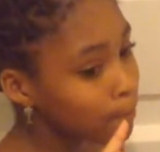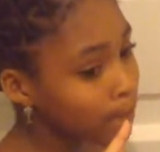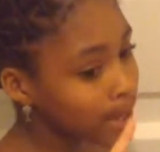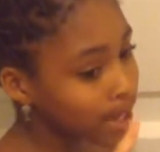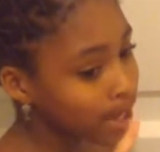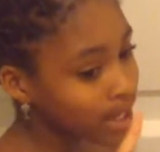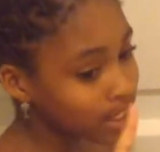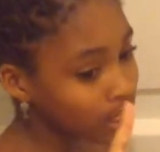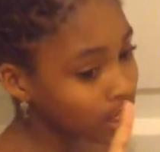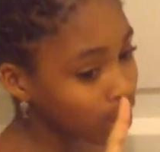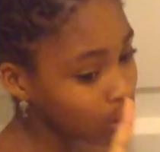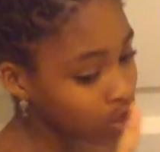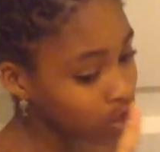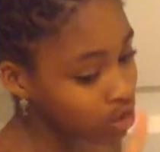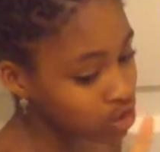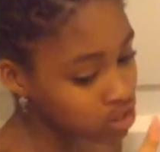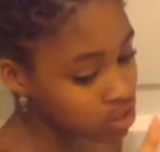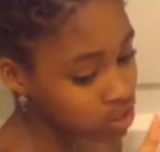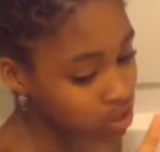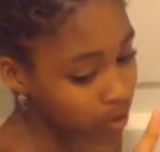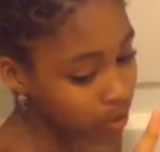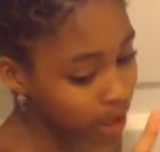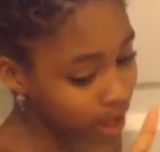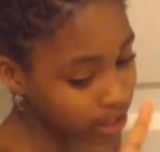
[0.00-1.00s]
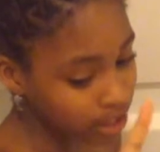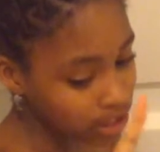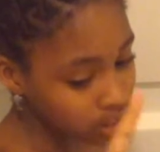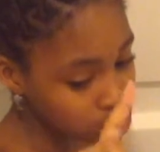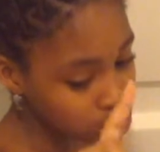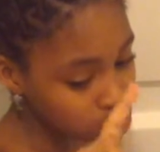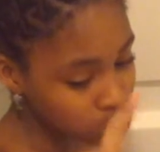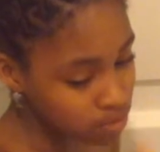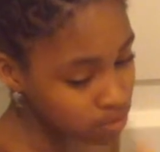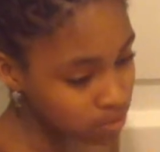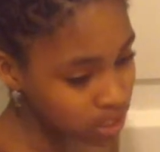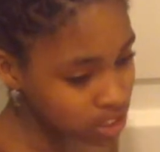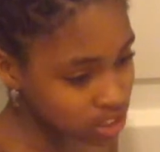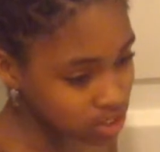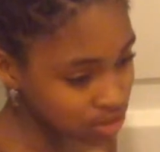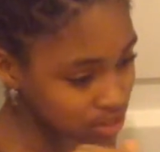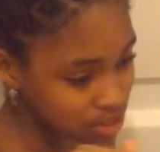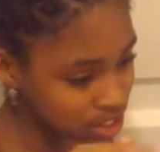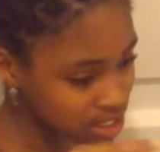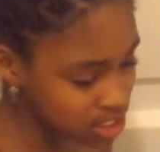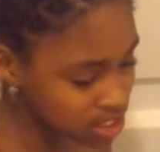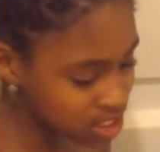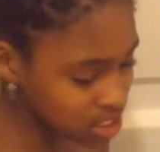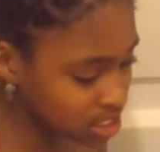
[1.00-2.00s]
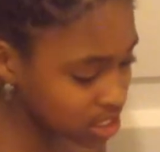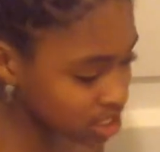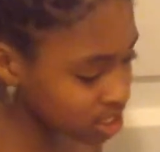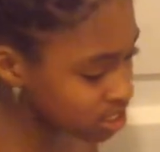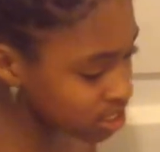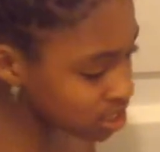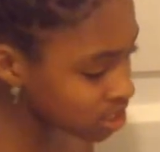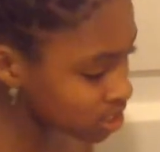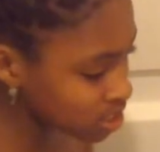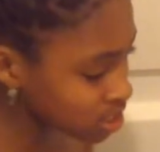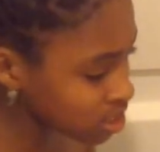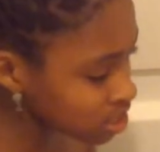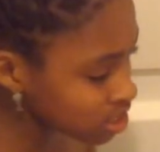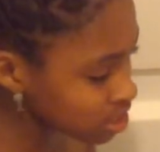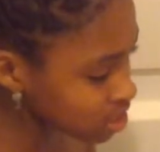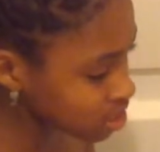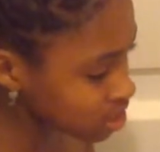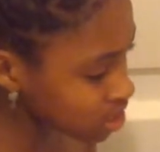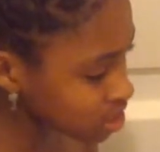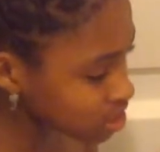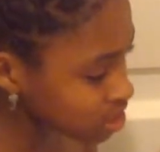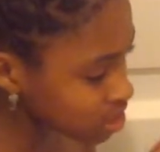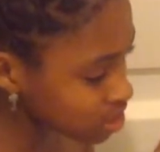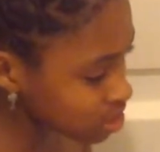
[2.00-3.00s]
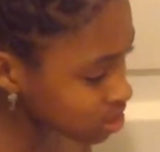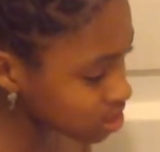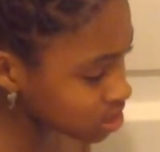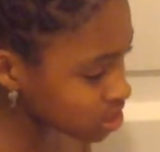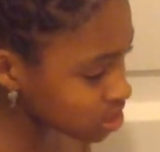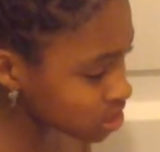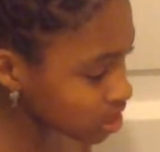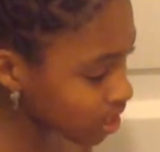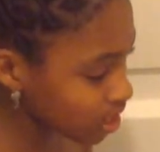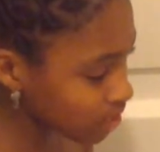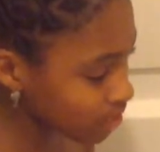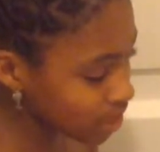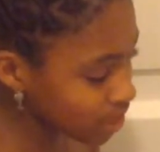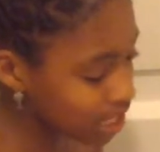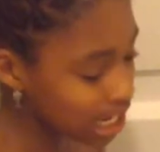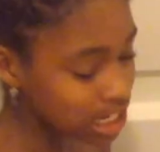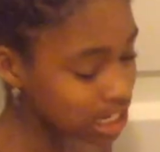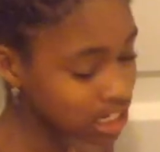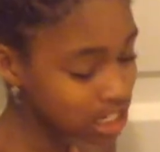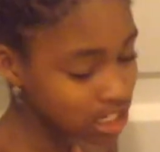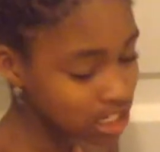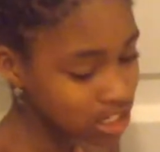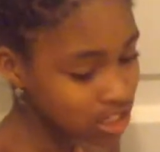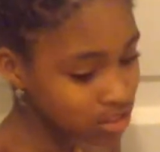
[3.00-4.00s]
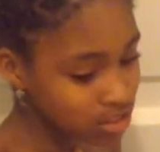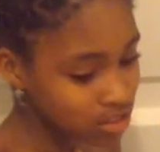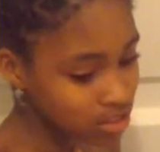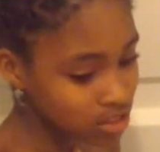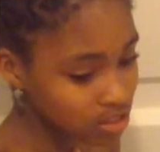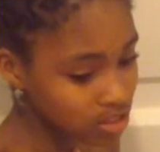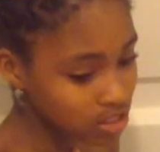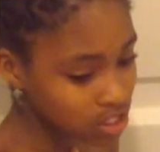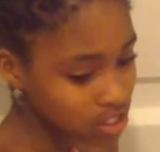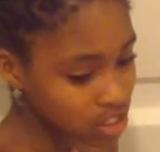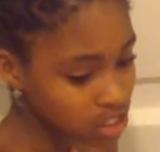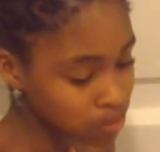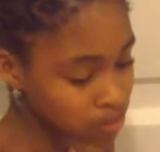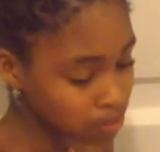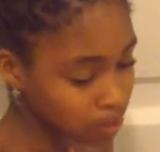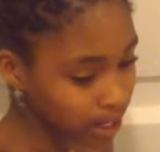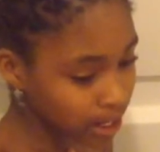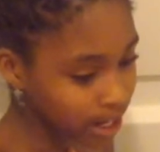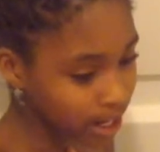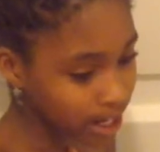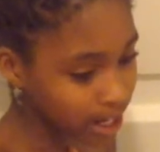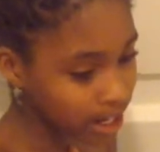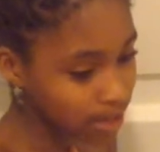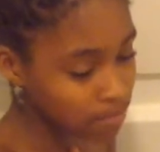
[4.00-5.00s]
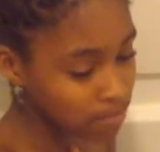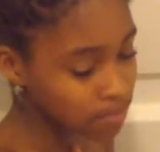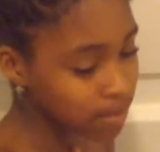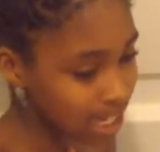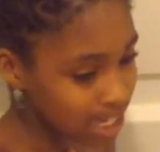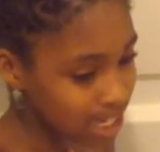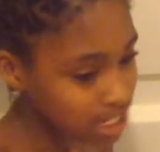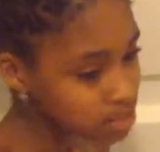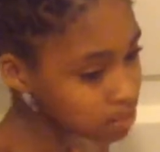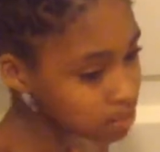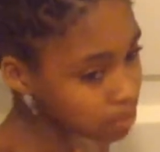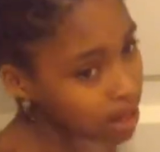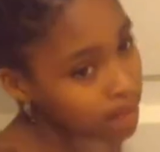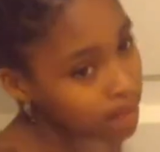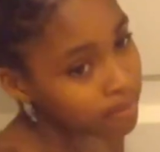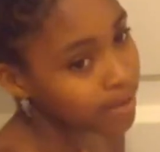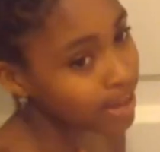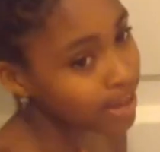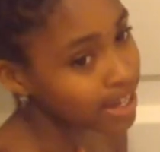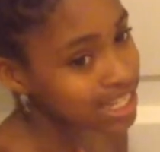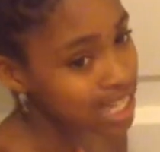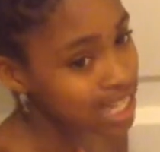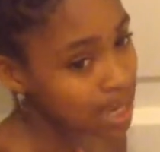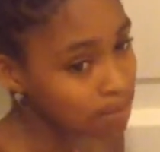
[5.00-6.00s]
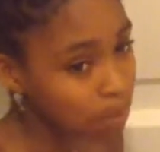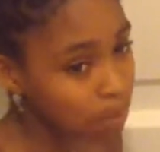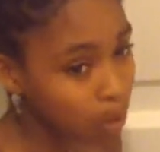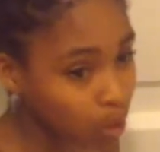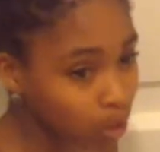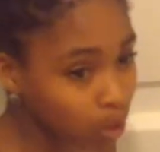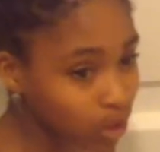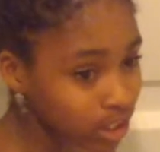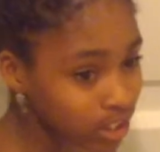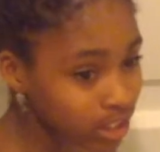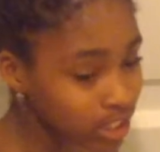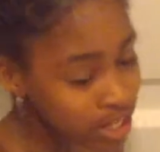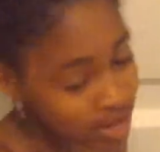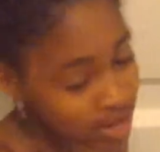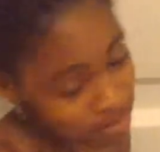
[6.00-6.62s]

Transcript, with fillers: And I also added too much of this stuff, and I didn't spray, mix, I poured,